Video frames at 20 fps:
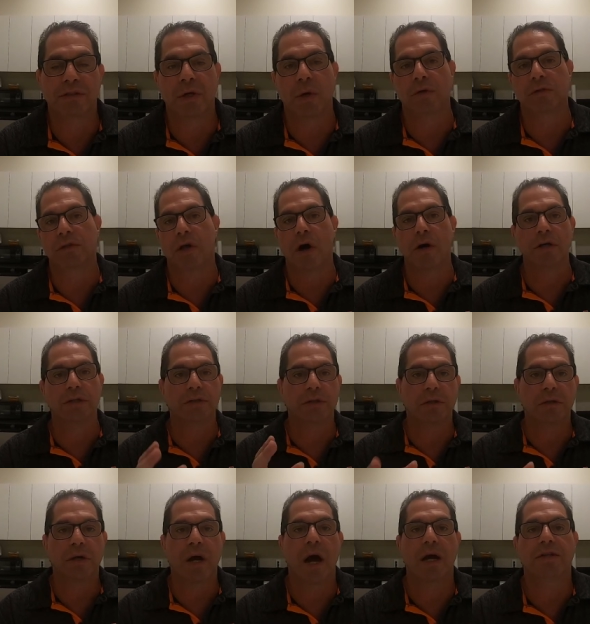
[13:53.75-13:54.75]
As long as
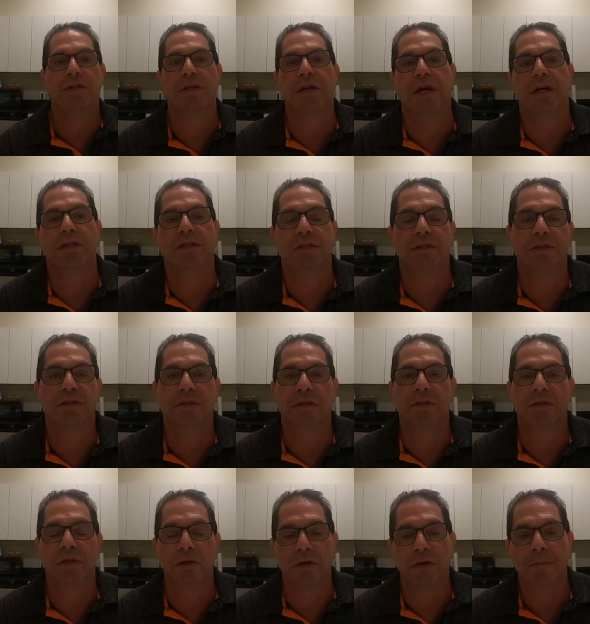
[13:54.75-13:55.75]
you're conscientious
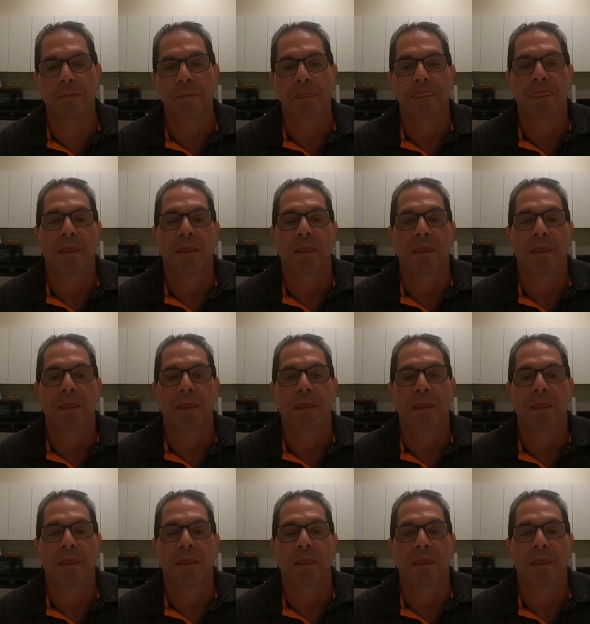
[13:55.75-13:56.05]
and you're